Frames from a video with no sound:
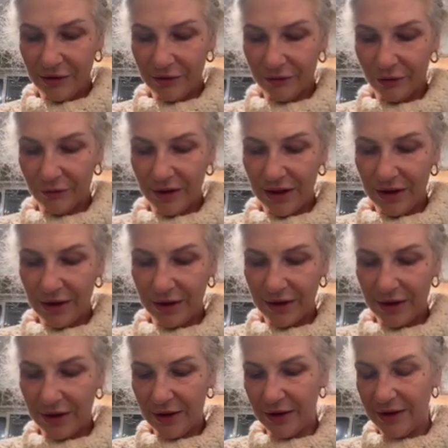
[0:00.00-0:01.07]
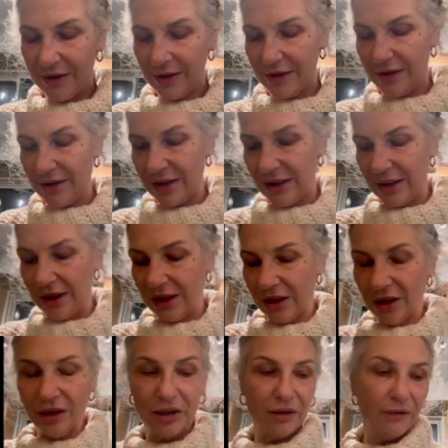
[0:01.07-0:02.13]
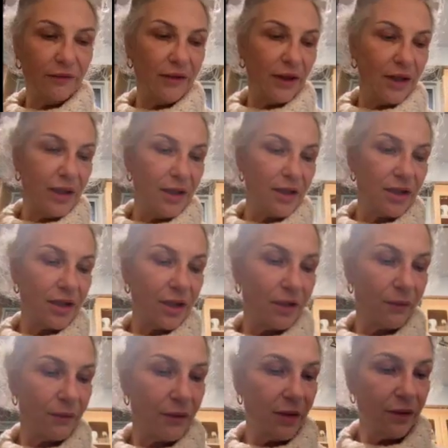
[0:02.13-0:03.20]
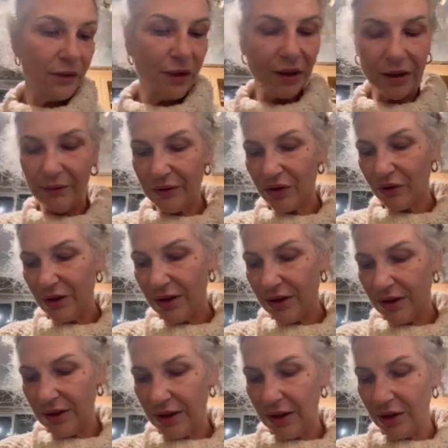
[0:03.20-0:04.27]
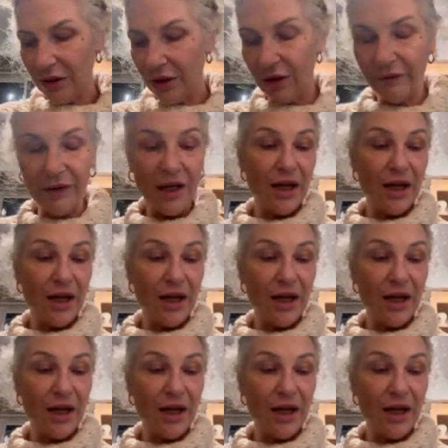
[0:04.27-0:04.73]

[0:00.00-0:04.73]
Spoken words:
3 young kids to take care of, and a career that I was trying to take off.